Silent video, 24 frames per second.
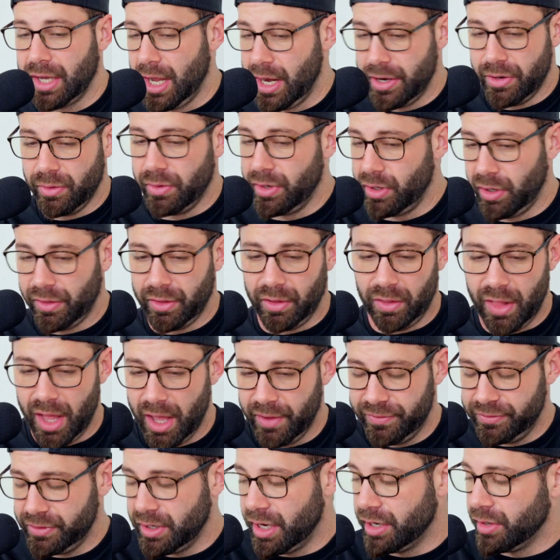I know it on the
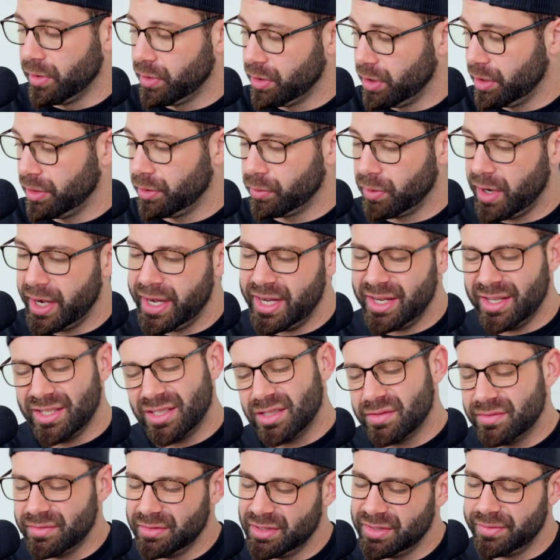left. I know it on the right.
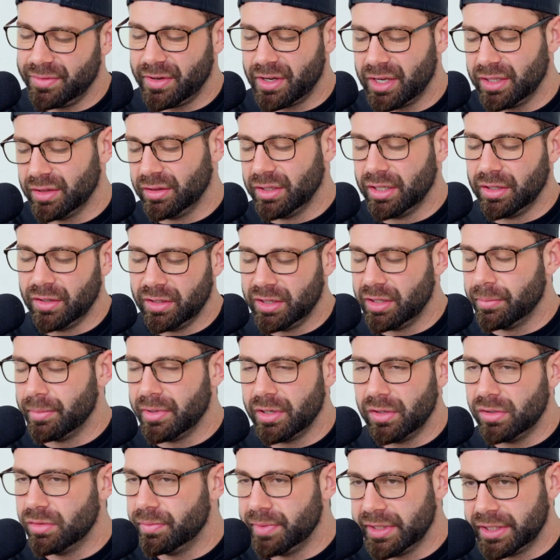It's very little in the
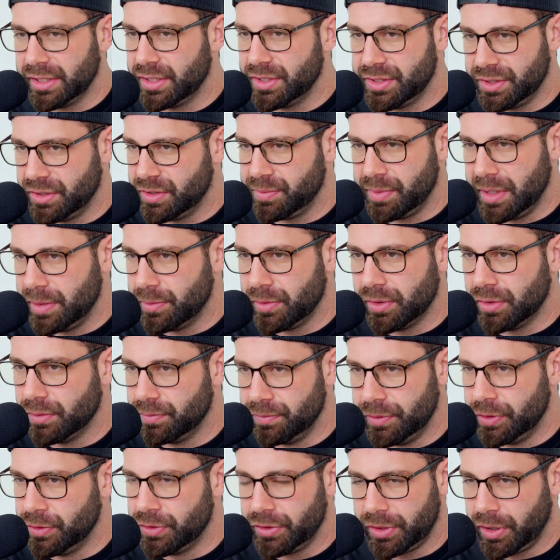middle, because those people
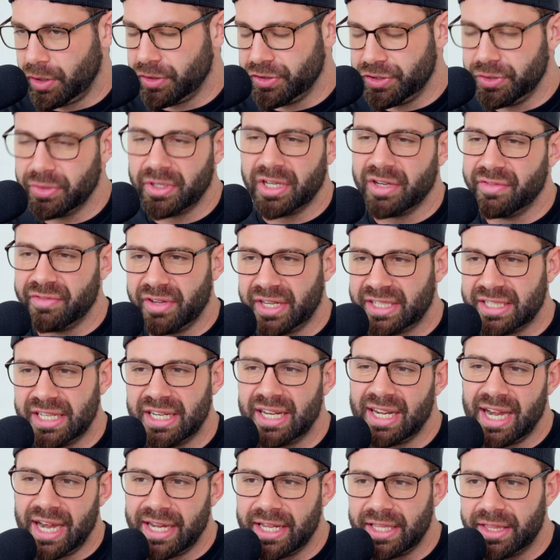usually aren't too convicted
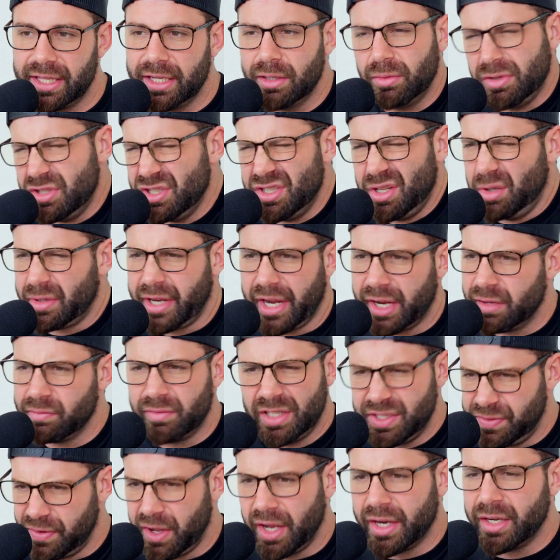in anything, which is okay.
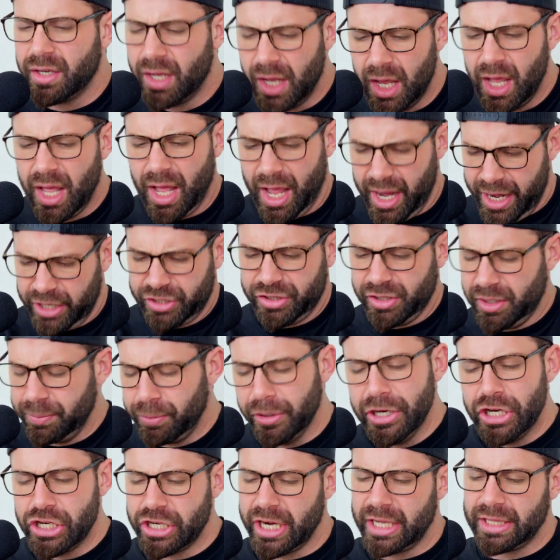That's fine. I actually
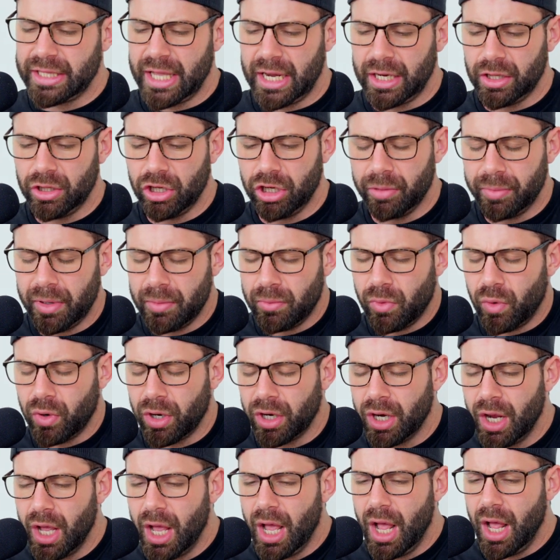appreciate that a little bit more.
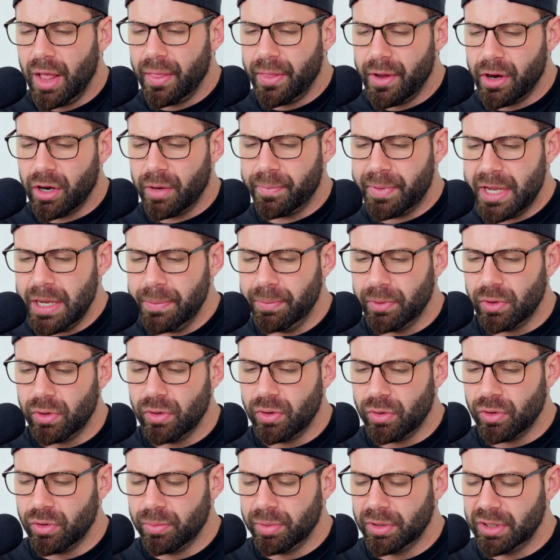There are people
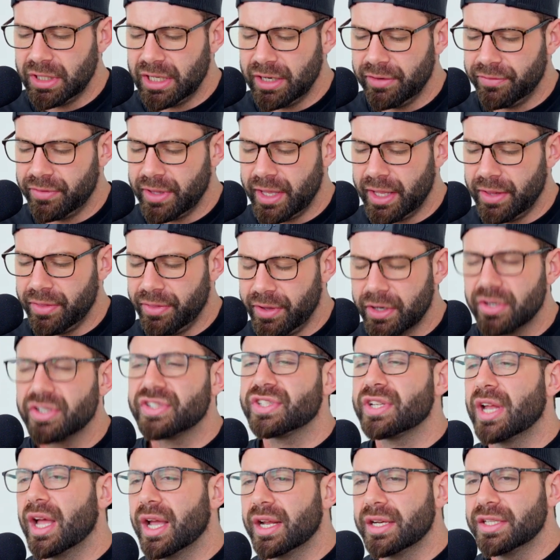who believe that their
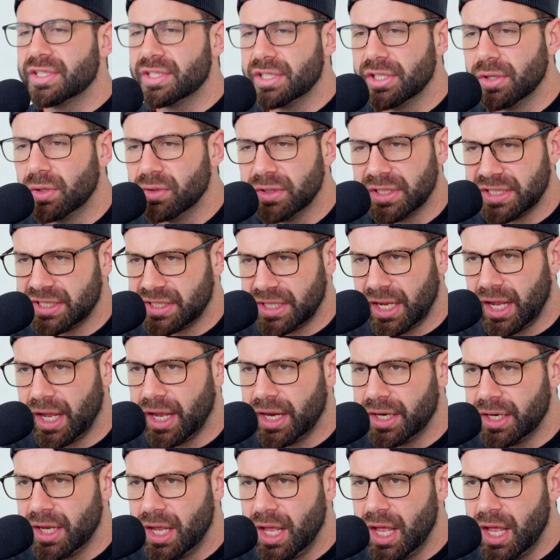side is the only
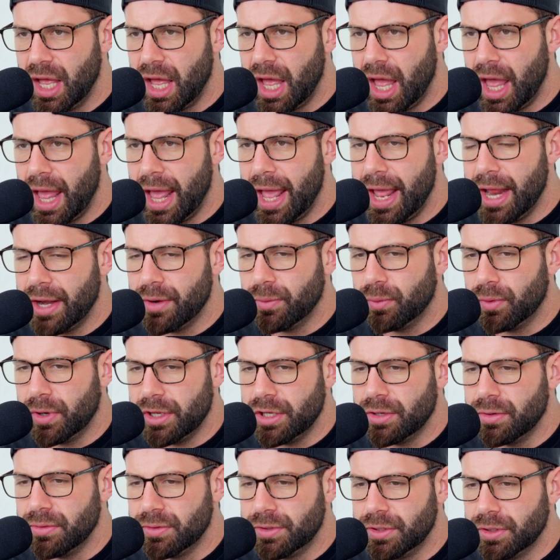side. And what
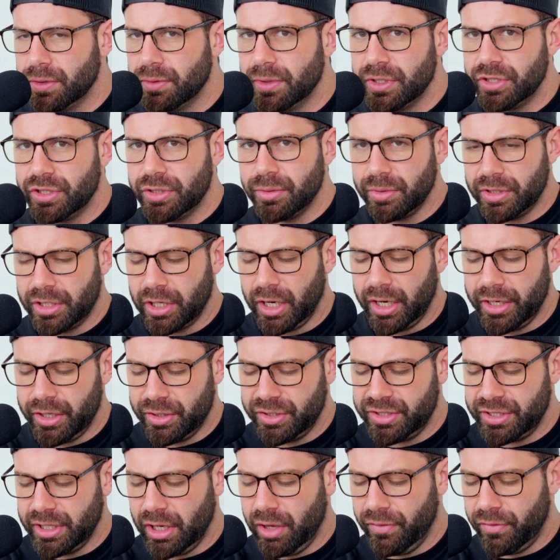you do is you cut
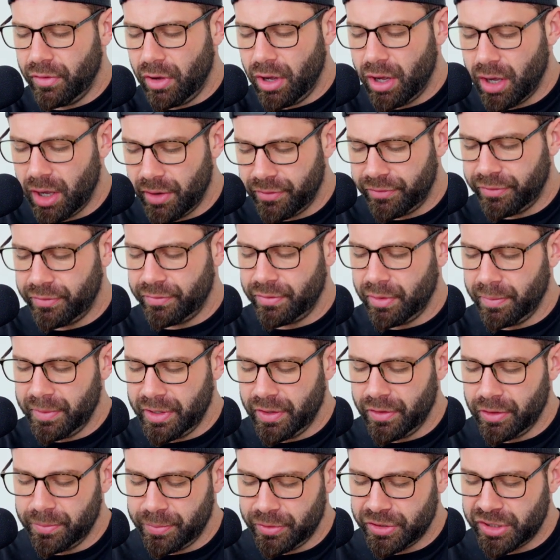yourself off from the
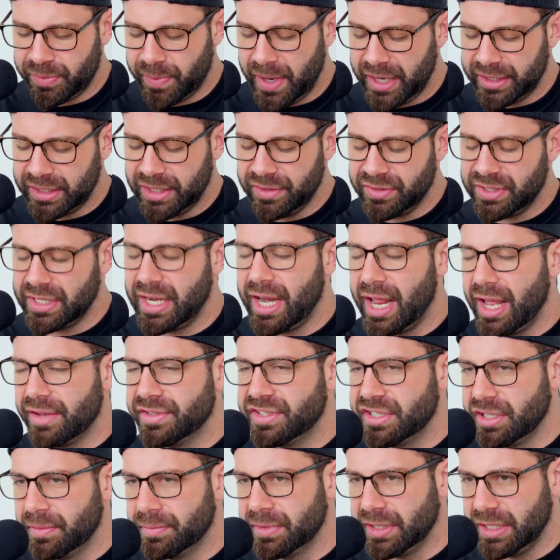other perspectives that have
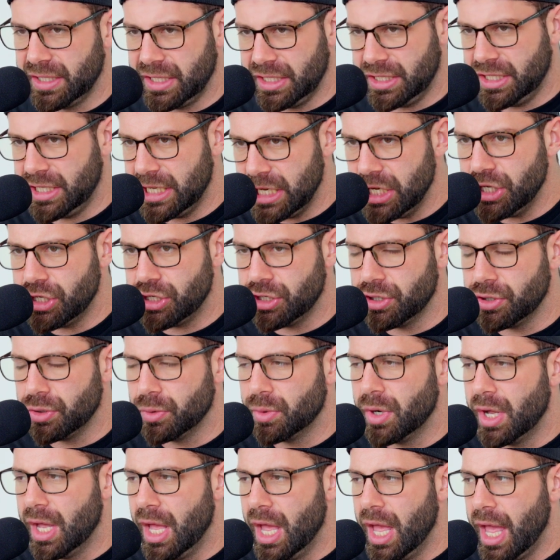something to teach you.
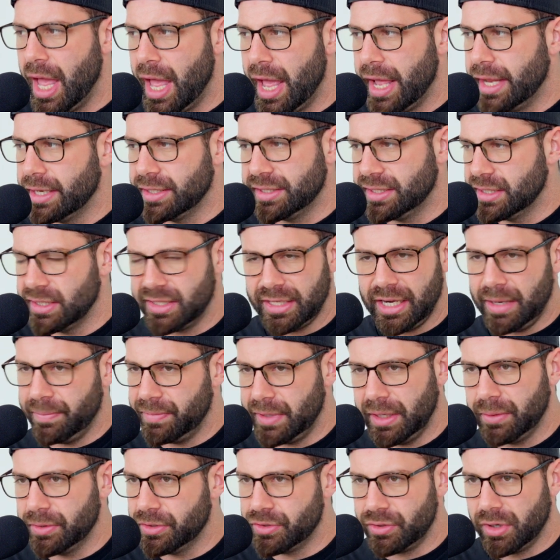It's the same
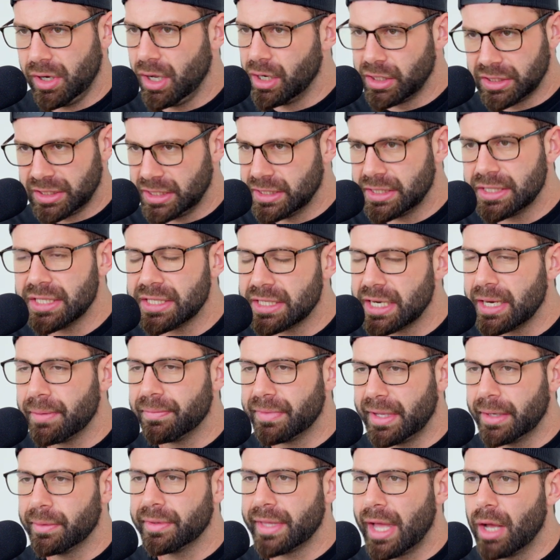thing with drugs. It's the same
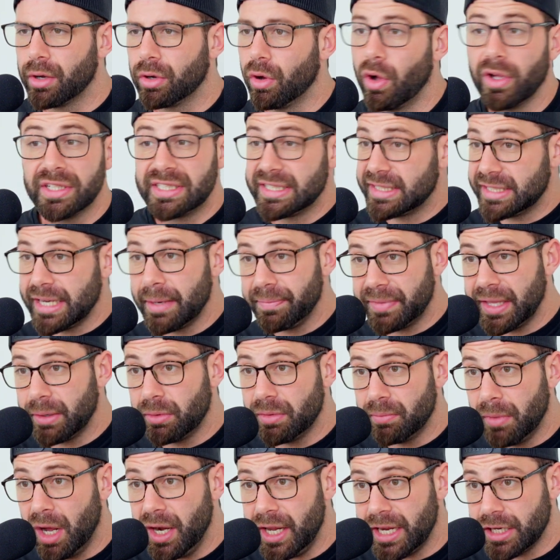thing with alcohol. It's the same thing with
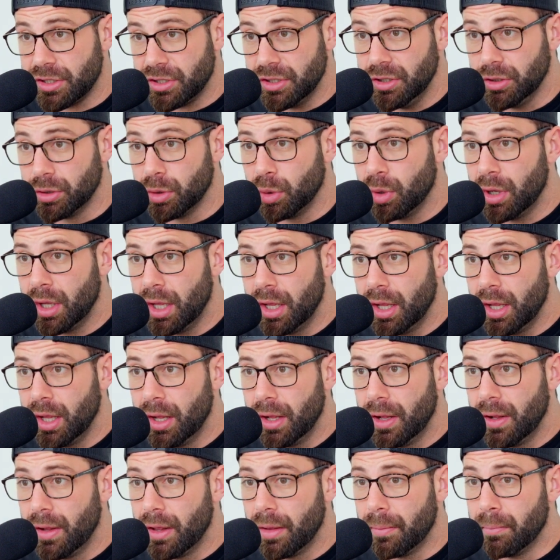money too.
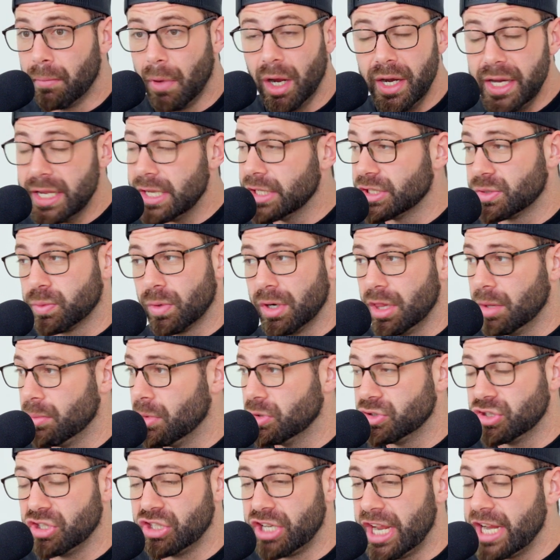Mm-hmm. Money is one of the
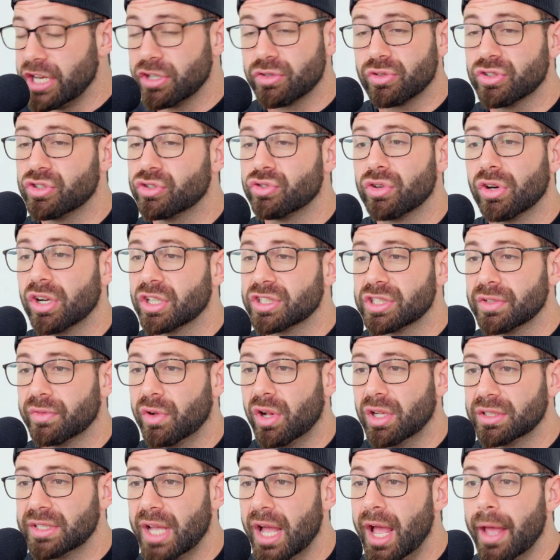most dangerous drugs of
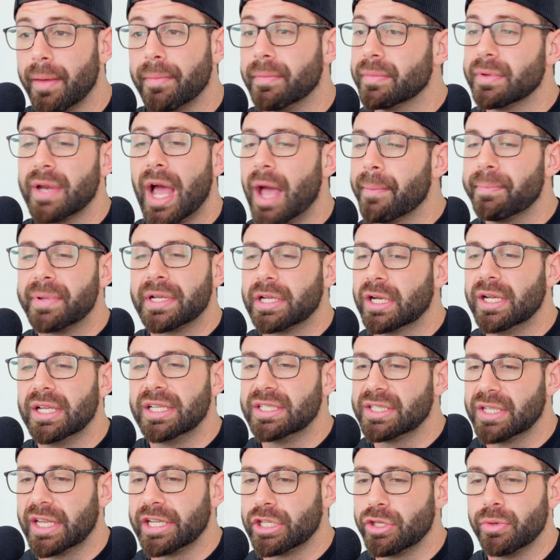all time. Not
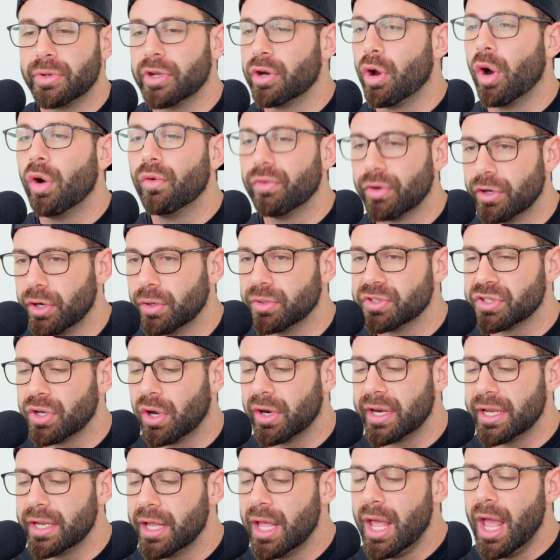because like you can overdose on
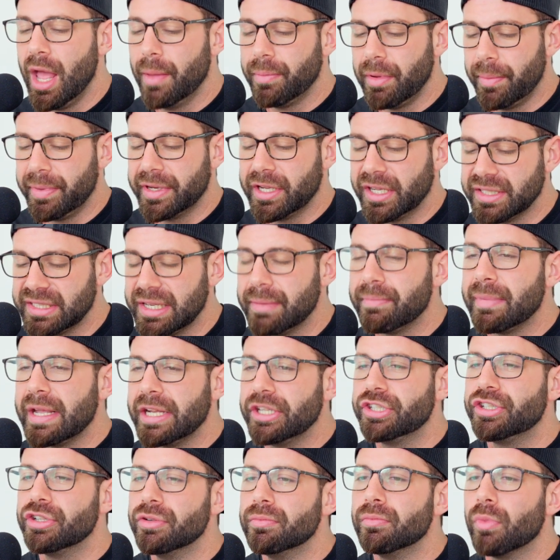it, but because it
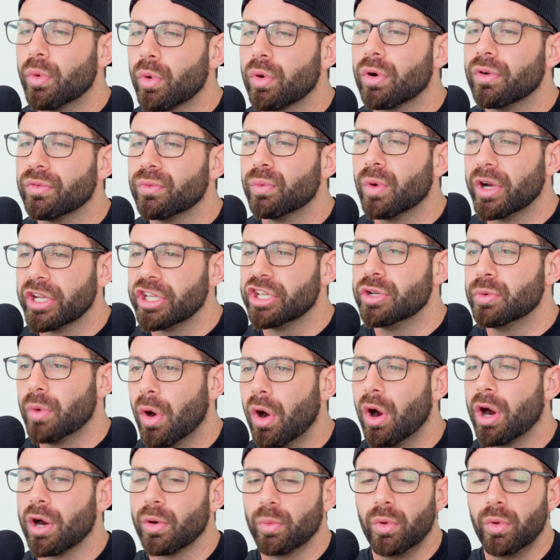makes you more of what you are.